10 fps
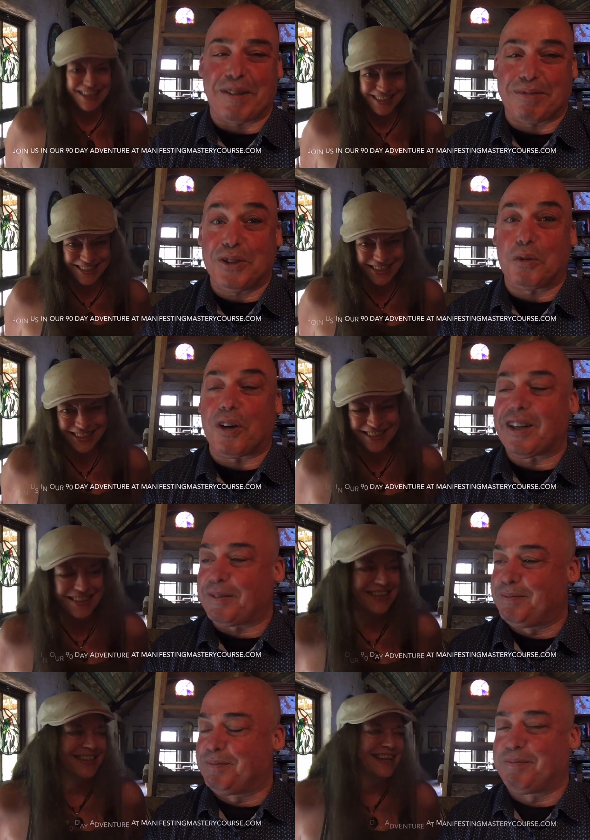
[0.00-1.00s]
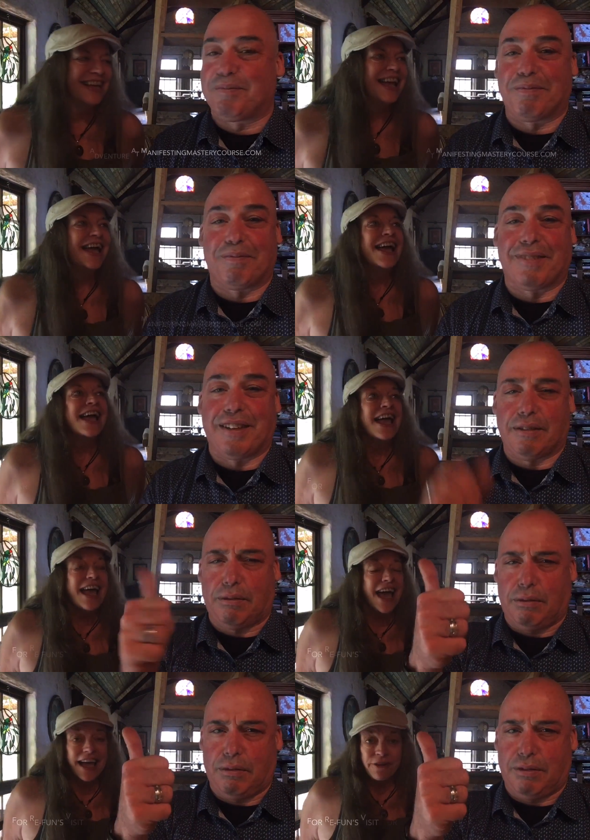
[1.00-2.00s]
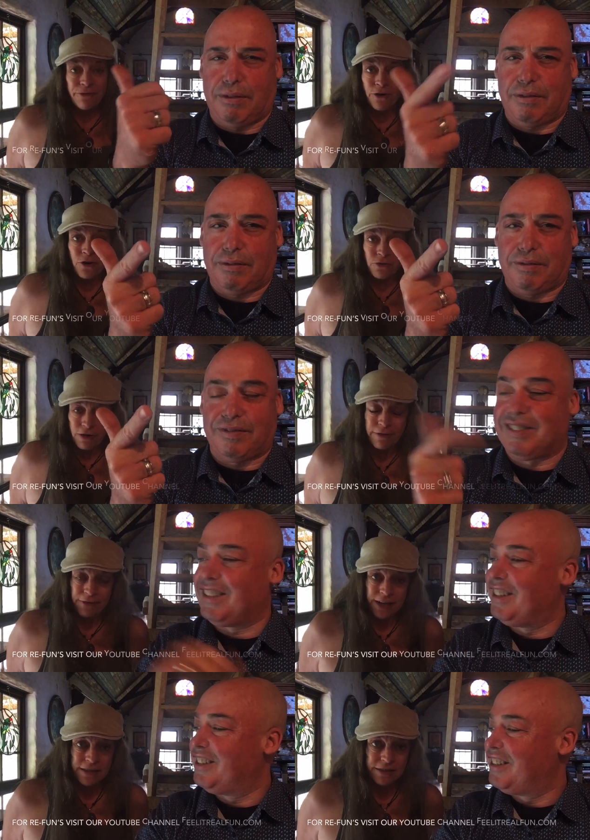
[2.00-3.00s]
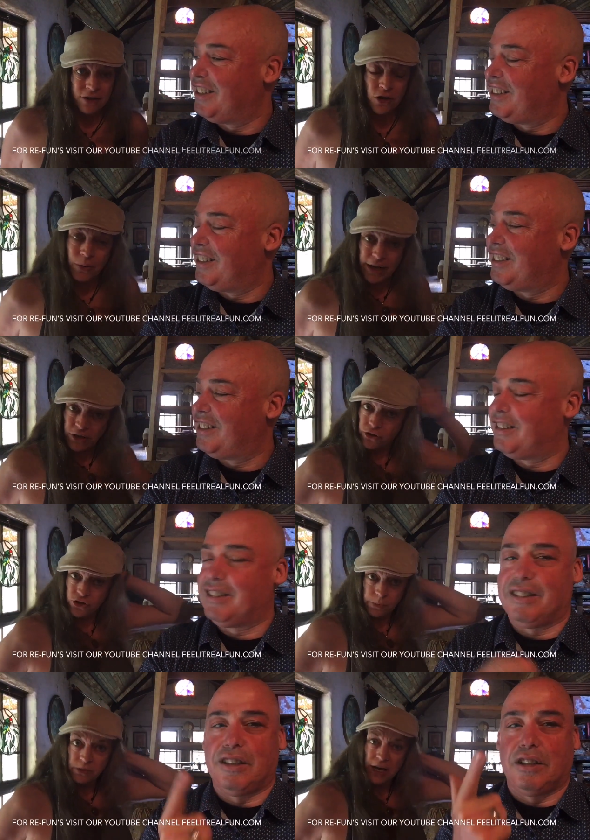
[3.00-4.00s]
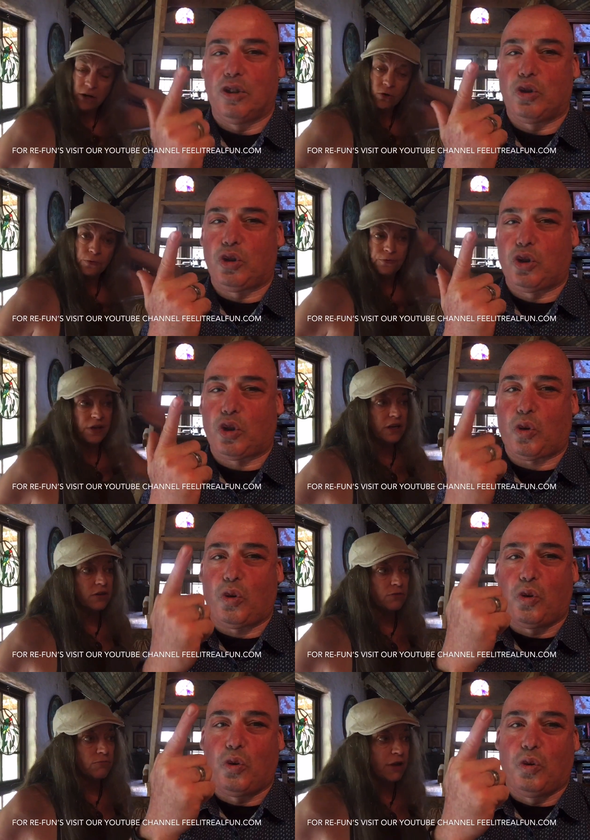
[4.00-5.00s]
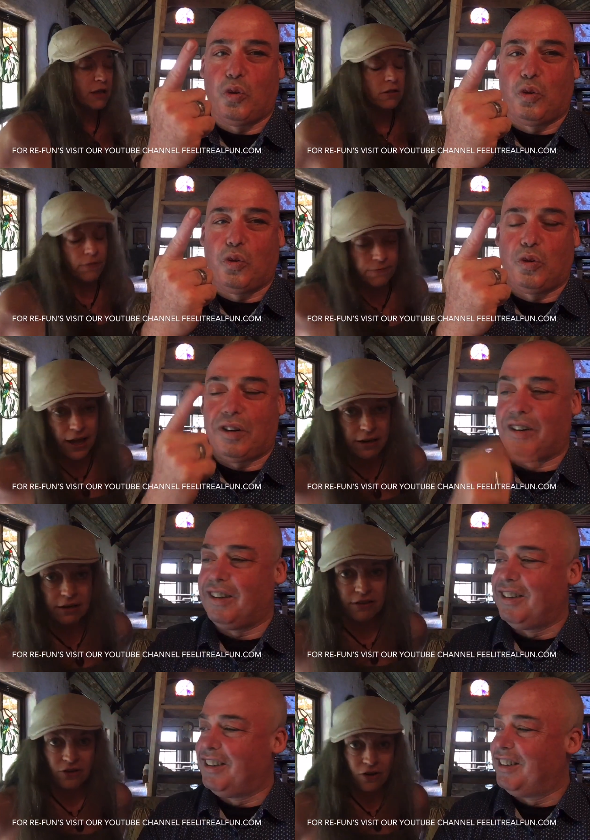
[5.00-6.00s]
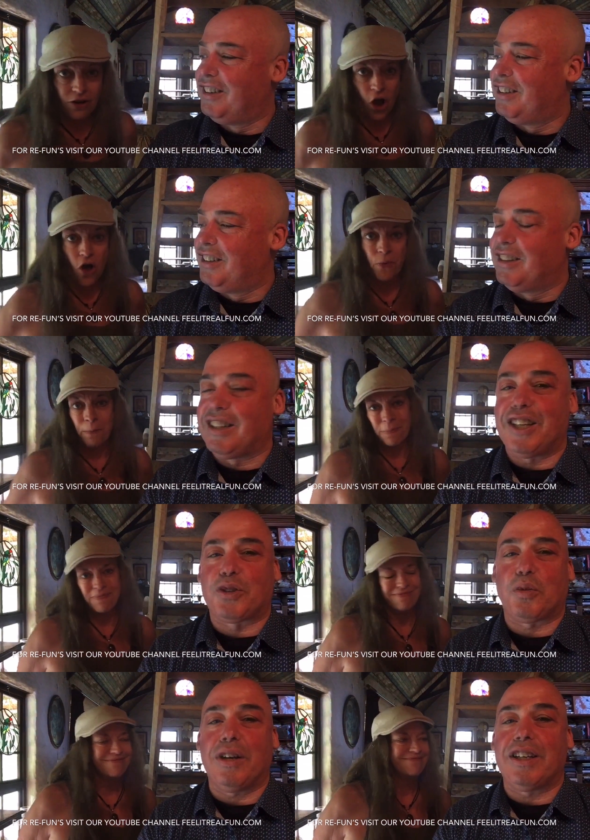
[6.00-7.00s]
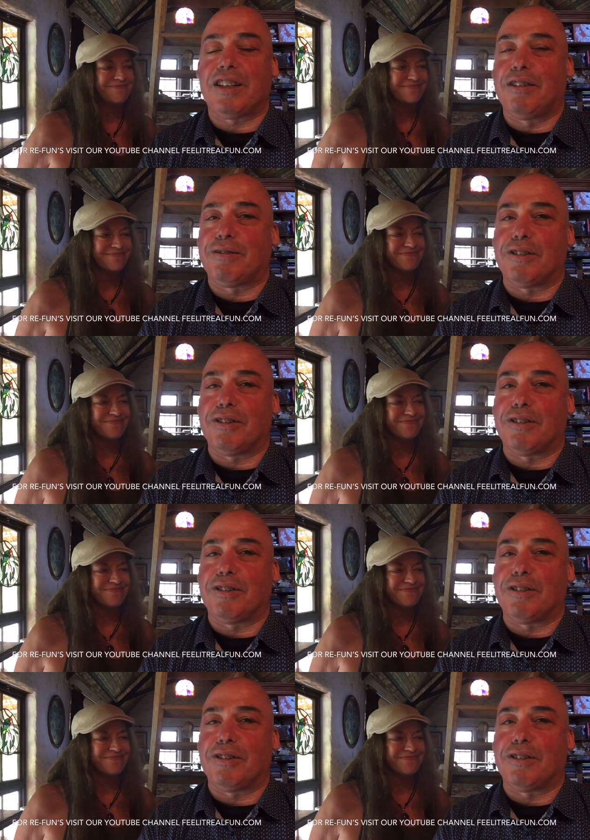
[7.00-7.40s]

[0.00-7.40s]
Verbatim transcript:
Speaker 1: So do I.
Speaker 2: And for refunds, go to our YouTube channel, feelitrealfun.com.
Speaker 1: That's right, over a